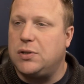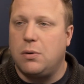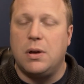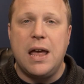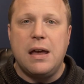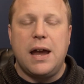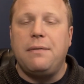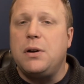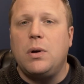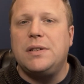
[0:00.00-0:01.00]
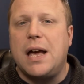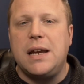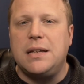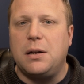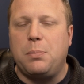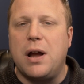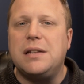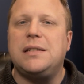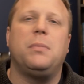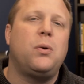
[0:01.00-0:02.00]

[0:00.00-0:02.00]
So everyone's hiding their pricing.